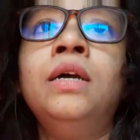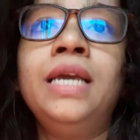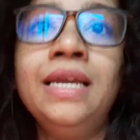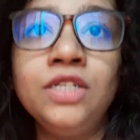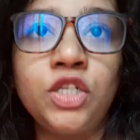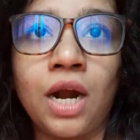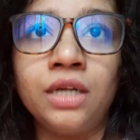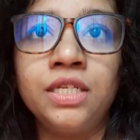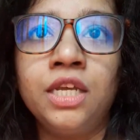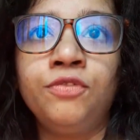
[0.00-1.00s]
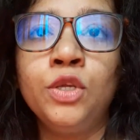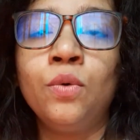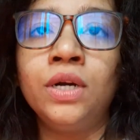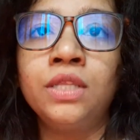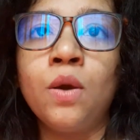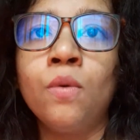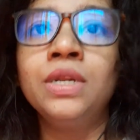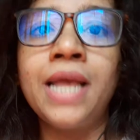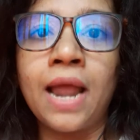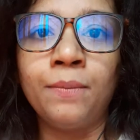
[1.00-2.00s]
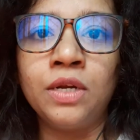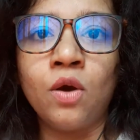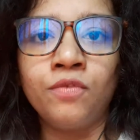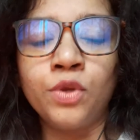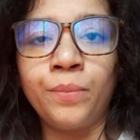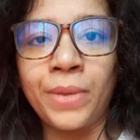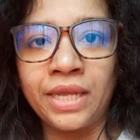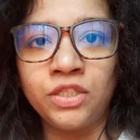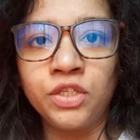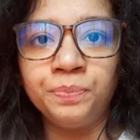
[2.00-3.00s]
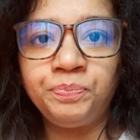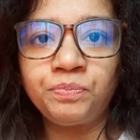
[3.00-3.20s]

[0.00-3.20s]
in charge, if you are the only admin of your page